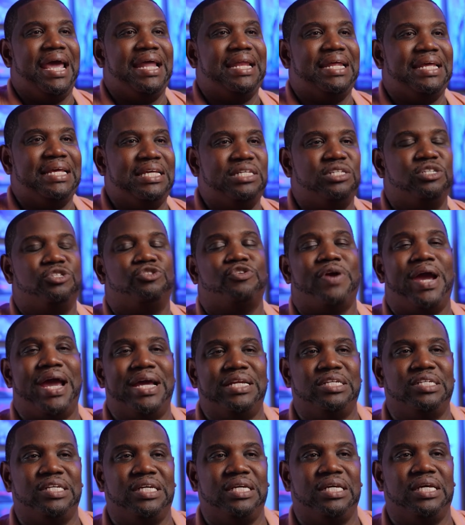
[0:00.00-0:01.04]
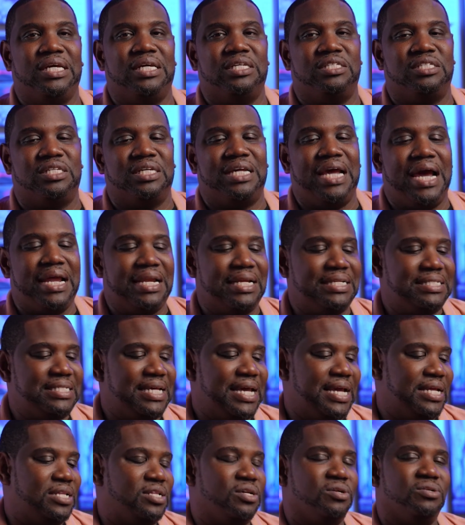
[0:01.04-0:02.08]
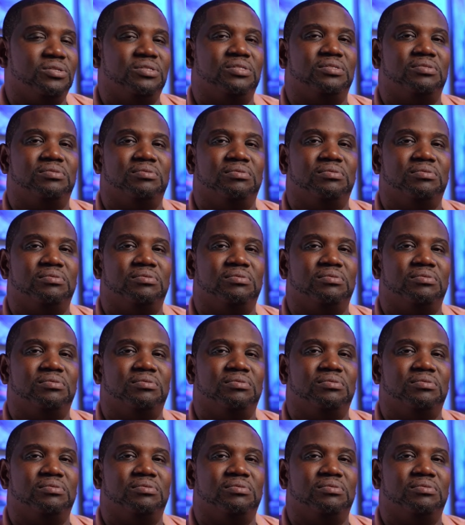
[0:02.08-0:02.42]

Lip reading: And the easy strategy is to kind of take those